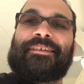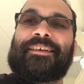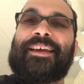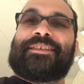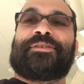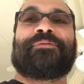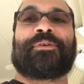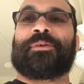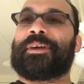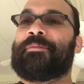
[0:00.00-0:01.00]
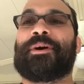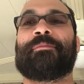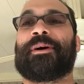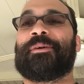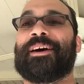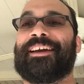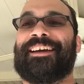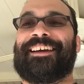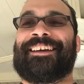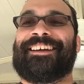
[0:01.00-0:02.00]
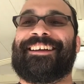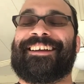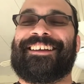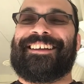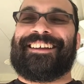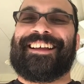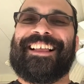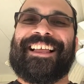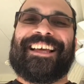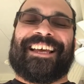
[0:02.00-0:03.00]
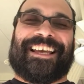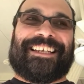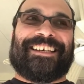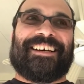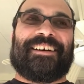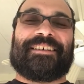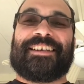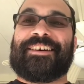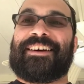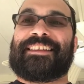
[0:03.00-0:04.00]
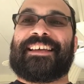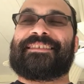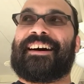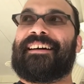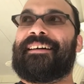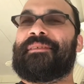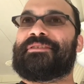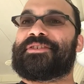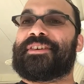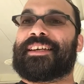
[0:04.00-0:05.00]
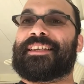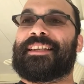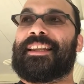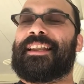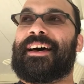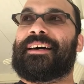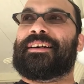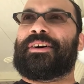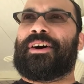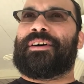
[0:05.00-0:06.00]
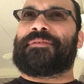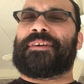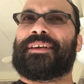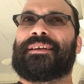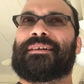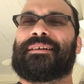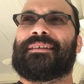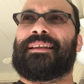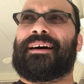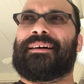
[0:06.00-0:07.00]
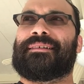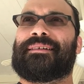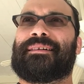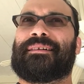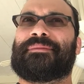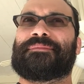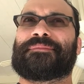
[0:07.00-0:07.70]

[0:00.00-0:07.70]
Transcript: Hey, 240. I'm on my way. And at that time, I was drinking a lot of coffee, a lot of